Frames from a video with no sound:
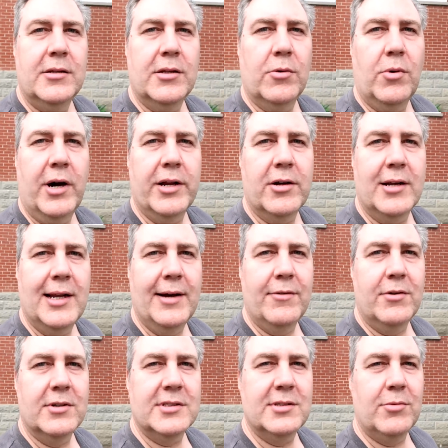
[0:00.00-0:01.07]
the water
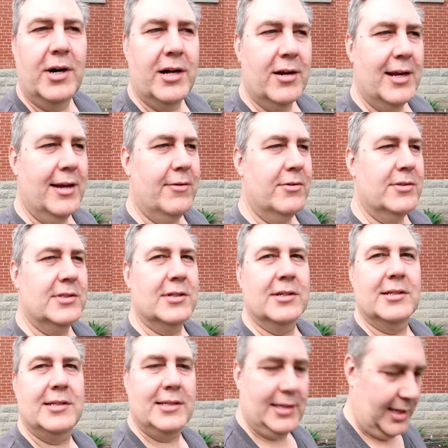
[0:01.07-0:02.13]
levels. The water levels
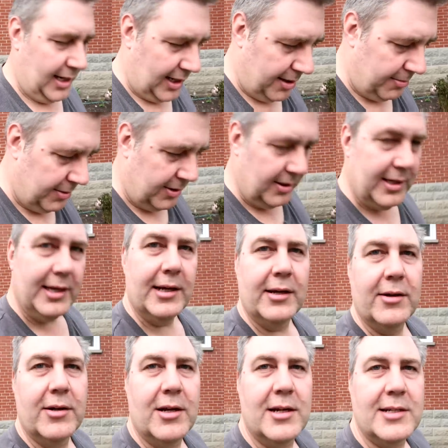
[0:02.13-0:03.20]
are terrible
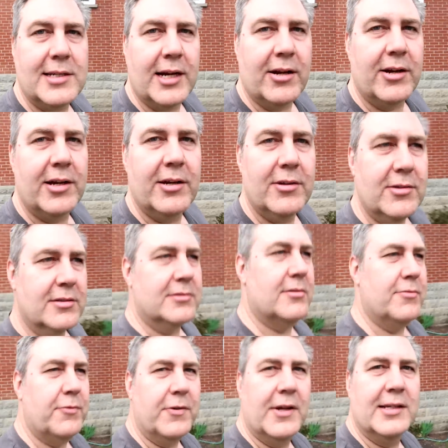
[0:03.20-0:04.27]
here in Ontario. There's
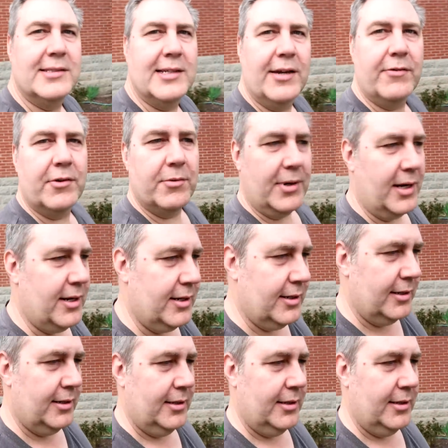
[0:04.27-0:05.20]
floods everywhere.